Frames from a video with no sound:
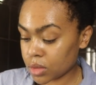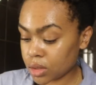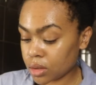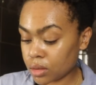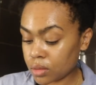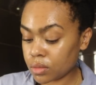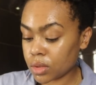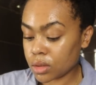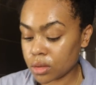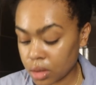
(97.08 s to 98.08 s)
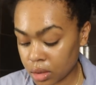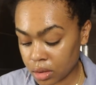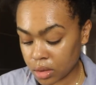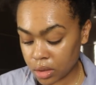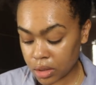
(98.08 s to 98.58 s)
So I
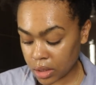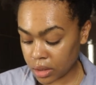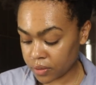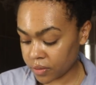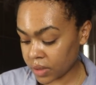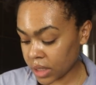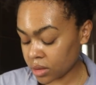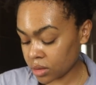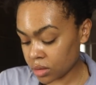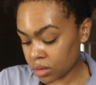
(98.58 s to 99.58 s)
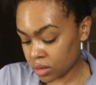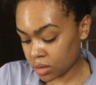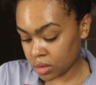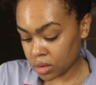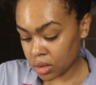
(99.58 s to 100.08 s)
just like to take a flannel,
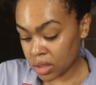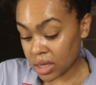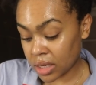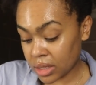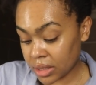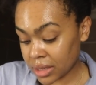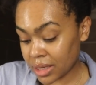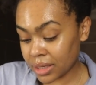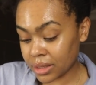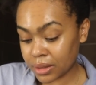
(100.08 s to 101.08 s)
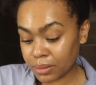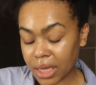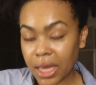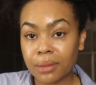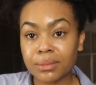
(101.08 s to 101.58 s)
and this is my
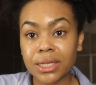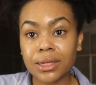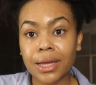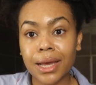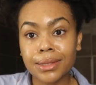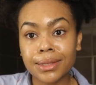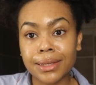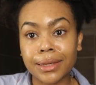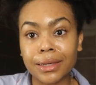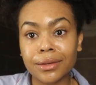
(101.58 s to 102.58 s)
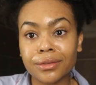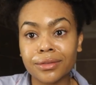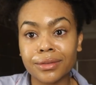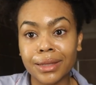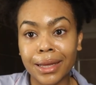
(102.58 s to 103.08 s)
Hampton and Astley
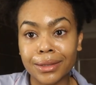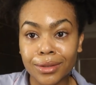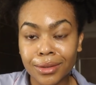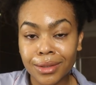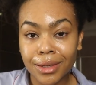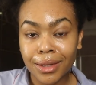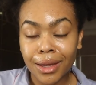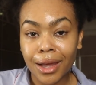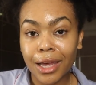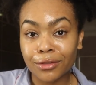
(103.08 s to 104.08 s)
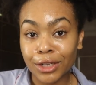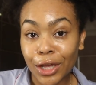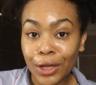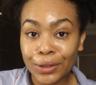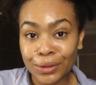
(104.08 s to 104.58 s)
flannel. I have a
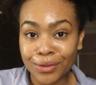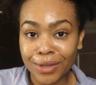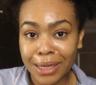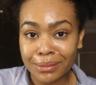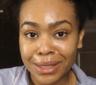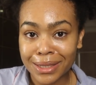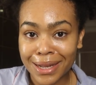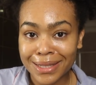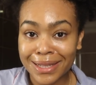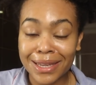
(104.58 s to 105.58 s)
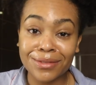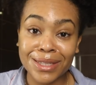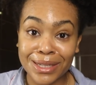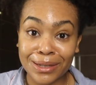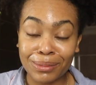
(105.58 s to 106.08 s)
code for Hampton and Astley. If it
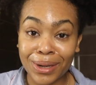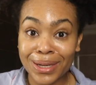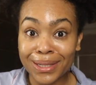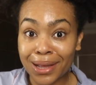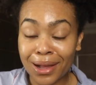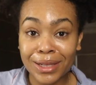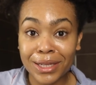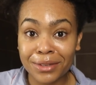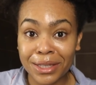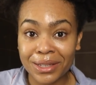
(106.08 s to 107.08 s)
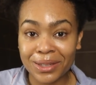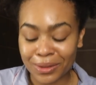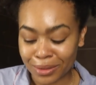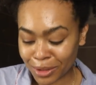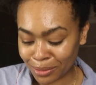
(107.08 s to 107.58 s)
still applies, I'll leave it in the
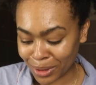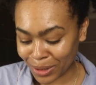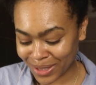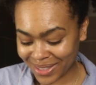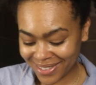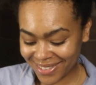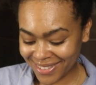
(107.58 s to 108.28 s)
description box.